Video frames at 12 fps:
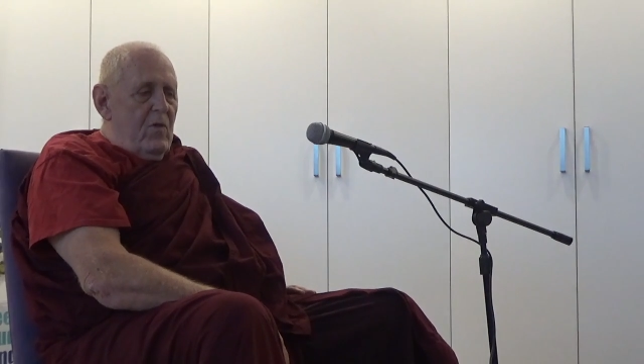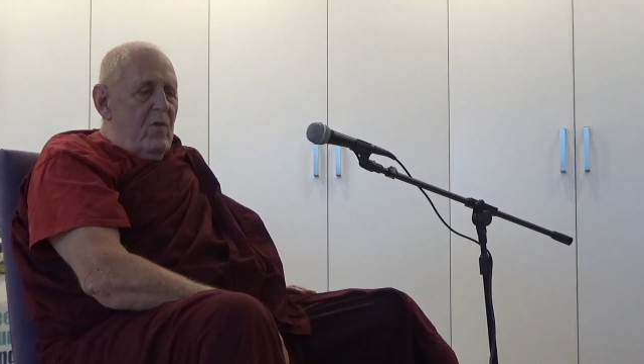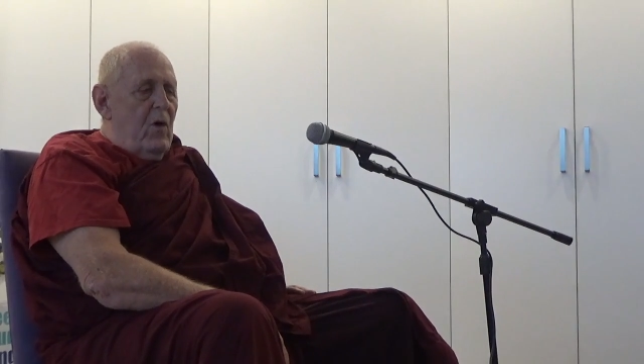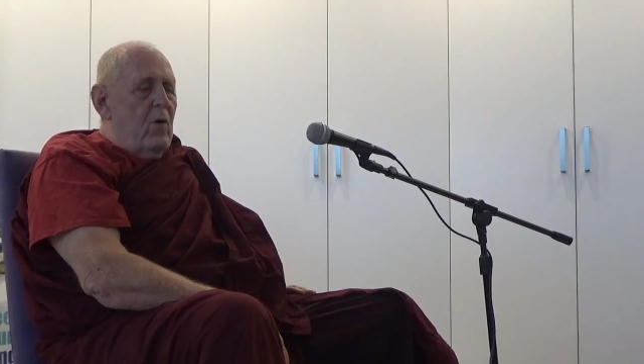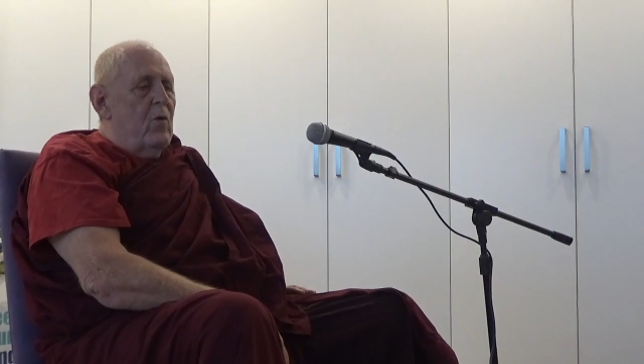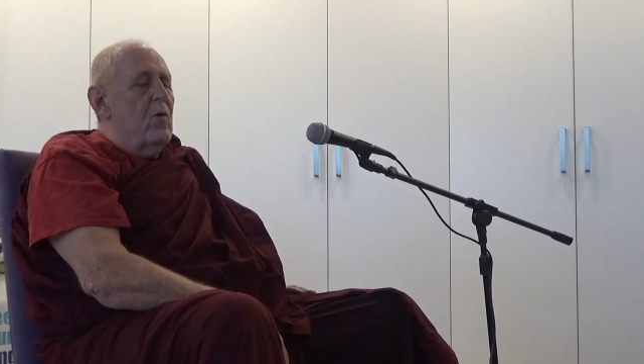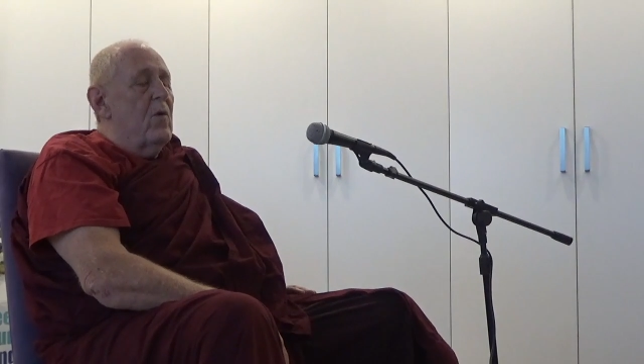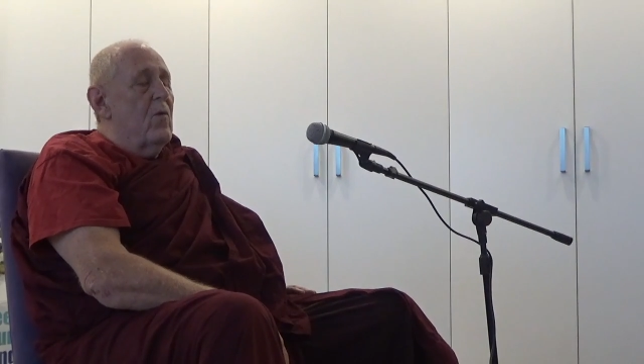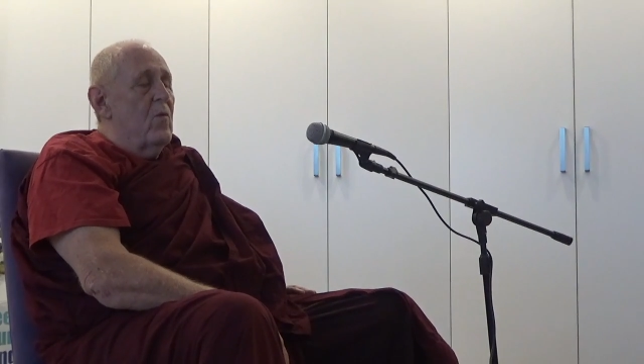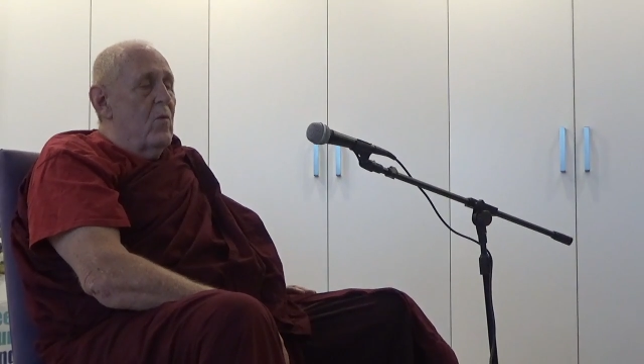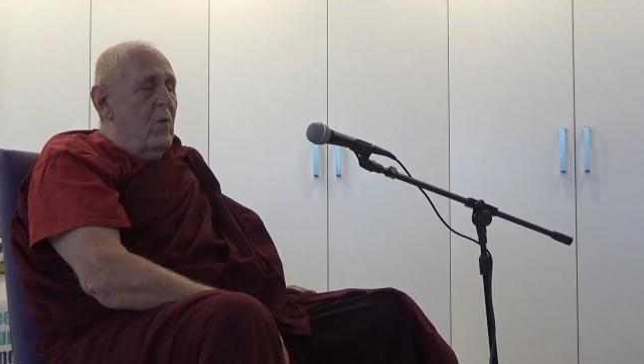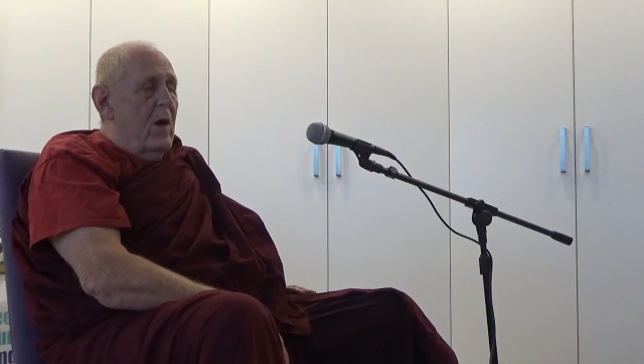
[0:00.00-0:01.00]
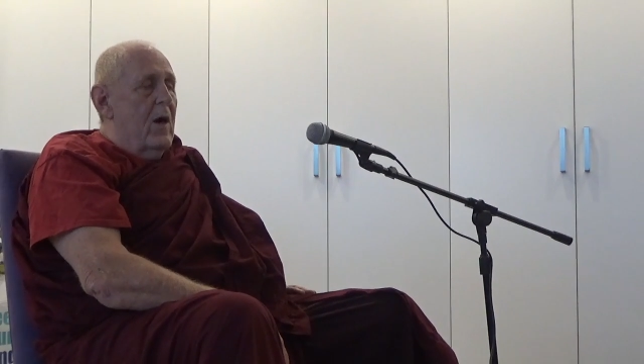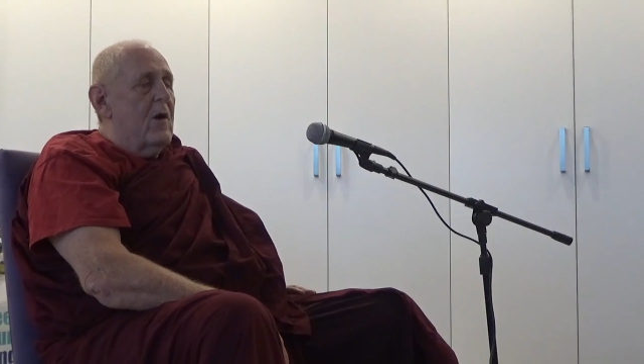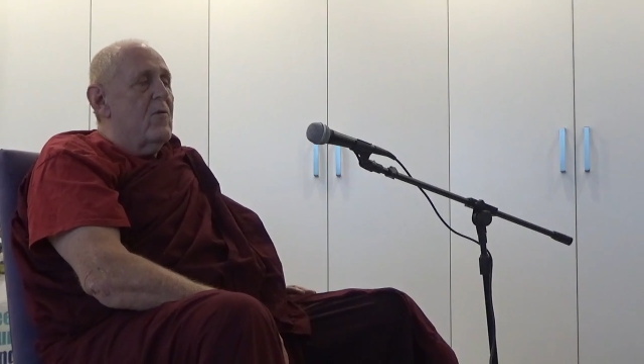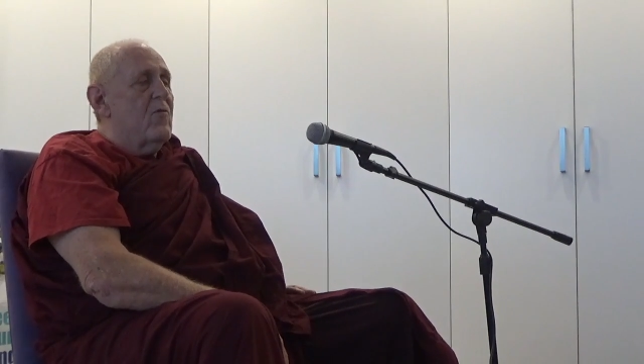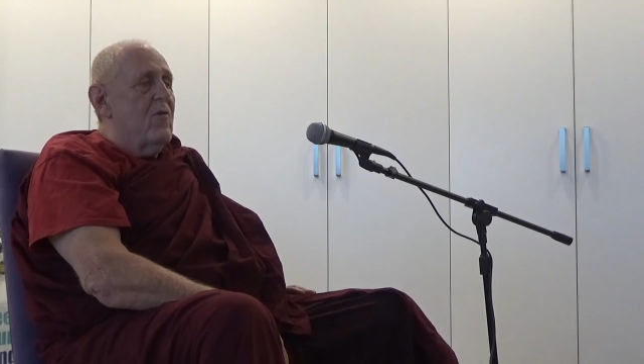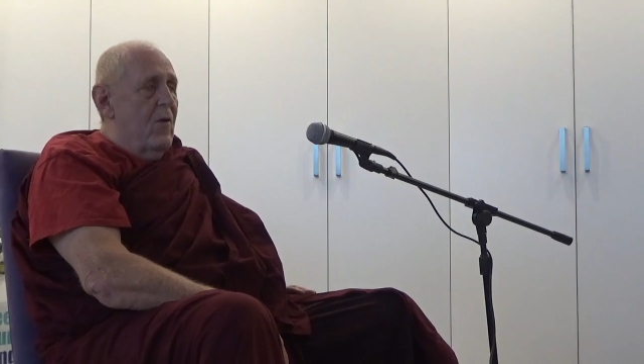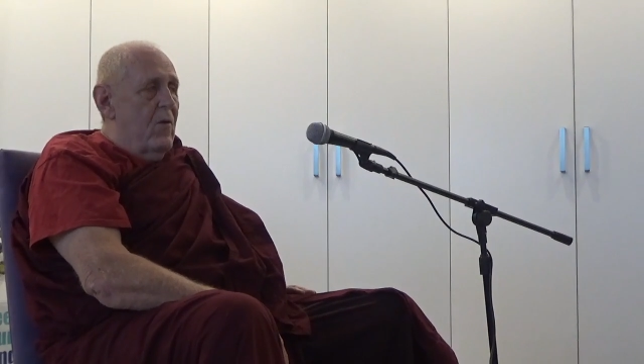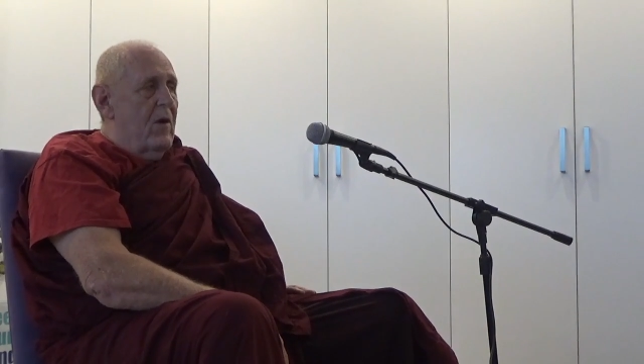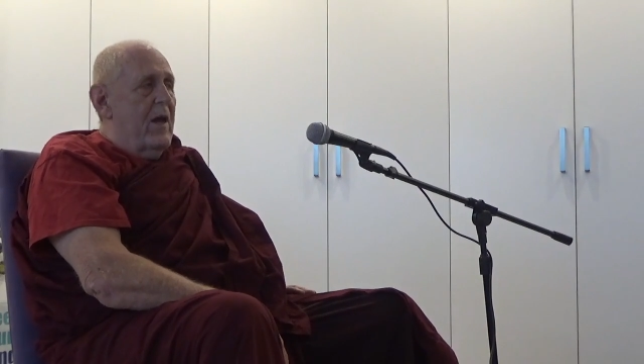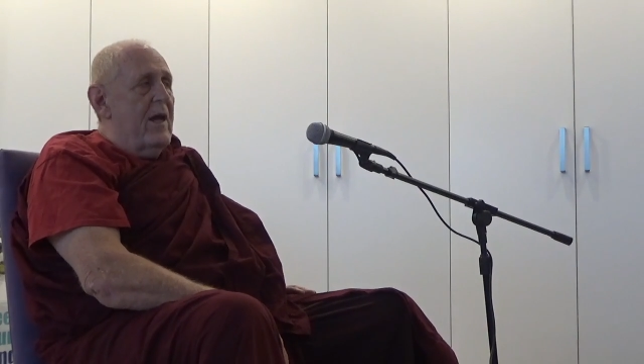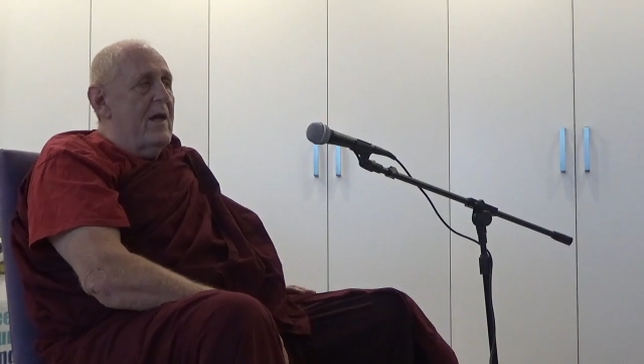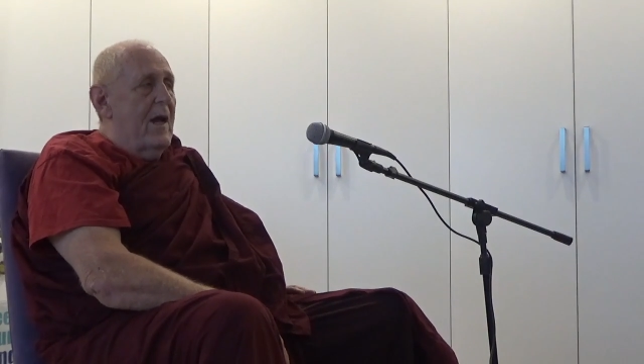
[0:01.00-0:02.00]
Don't walk
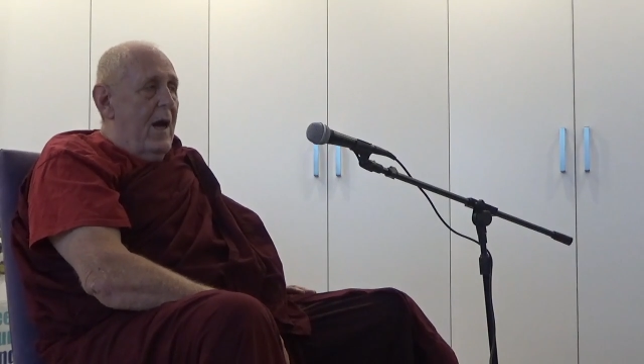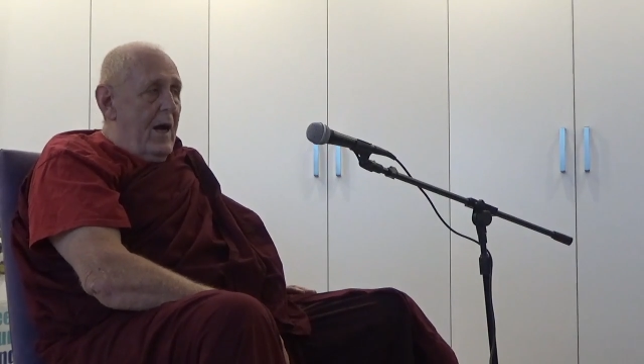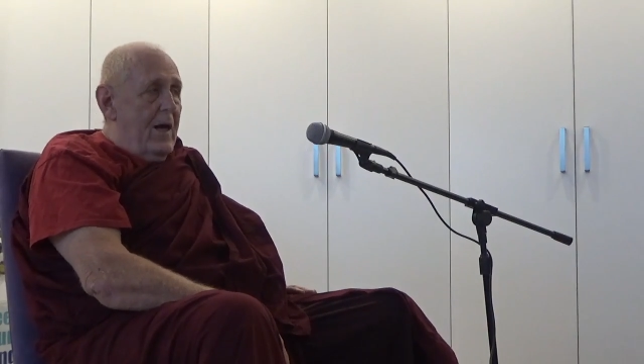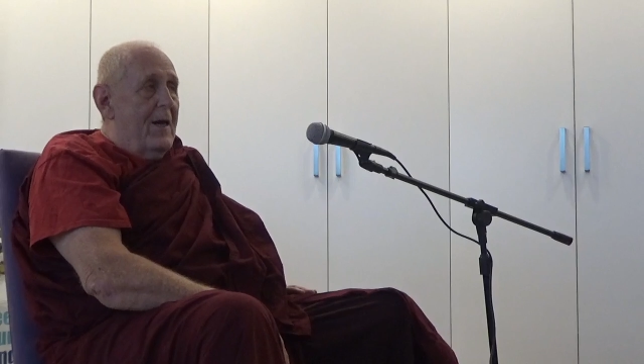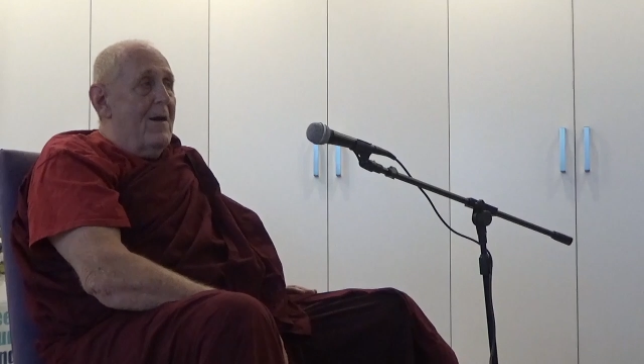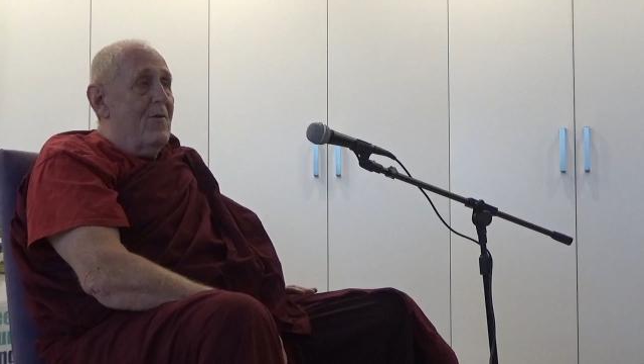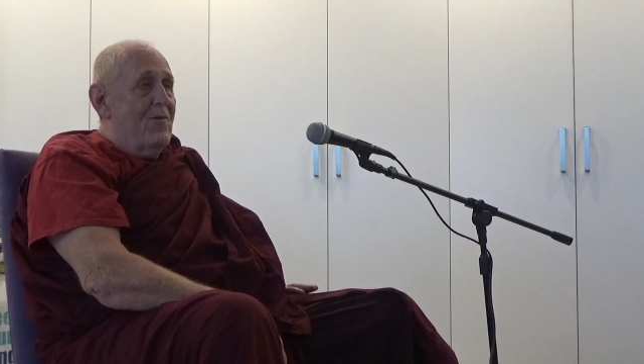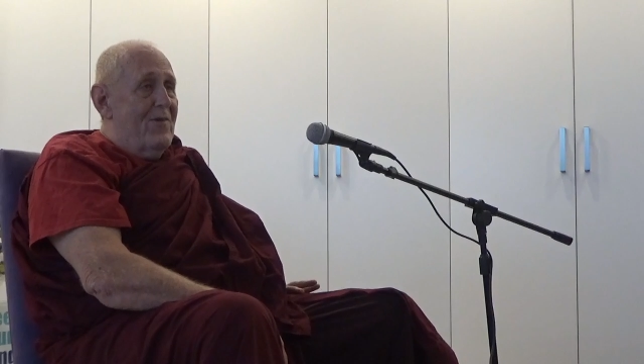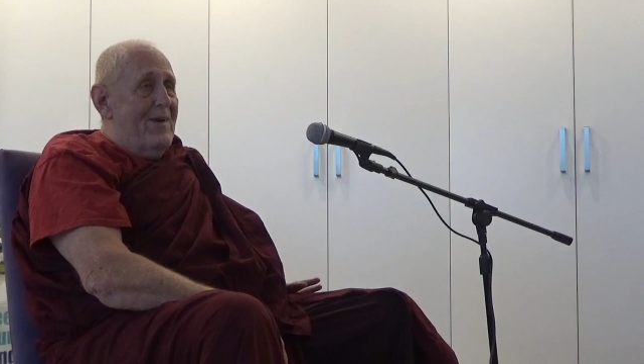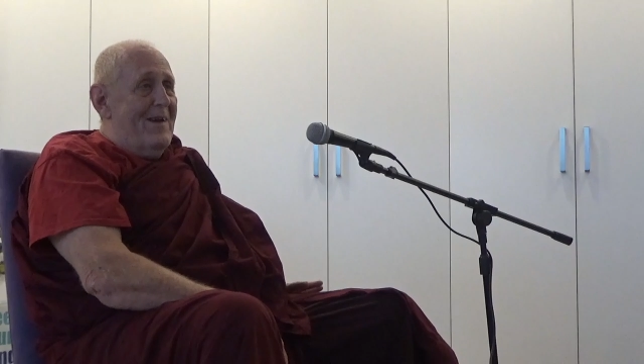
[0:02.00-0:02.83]
slowly, honest.